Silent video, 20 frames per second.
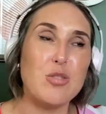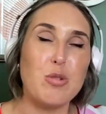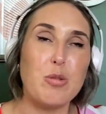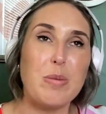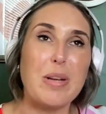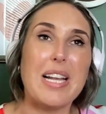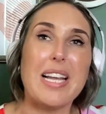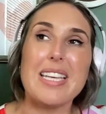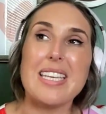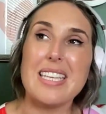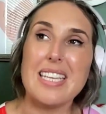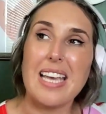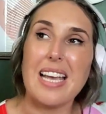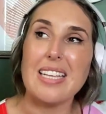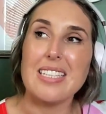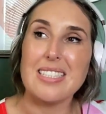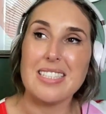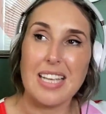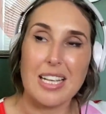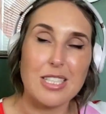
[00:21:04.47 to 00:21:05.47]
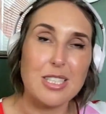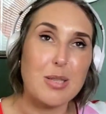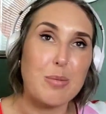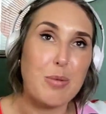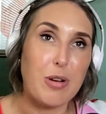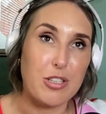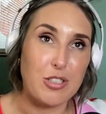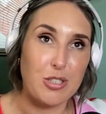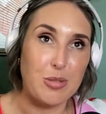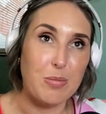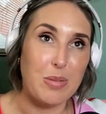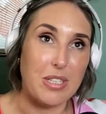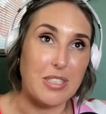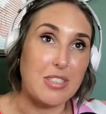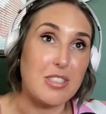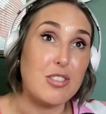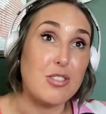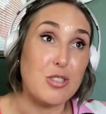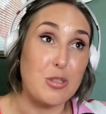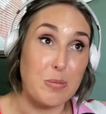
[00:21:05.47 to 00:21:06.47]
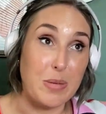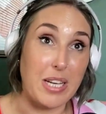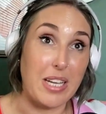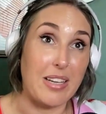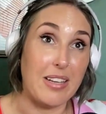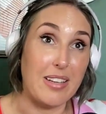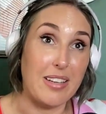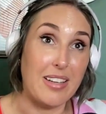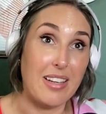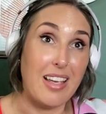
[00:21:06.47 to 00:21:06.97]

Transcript: will be like, yes, that's the part you missed, to me.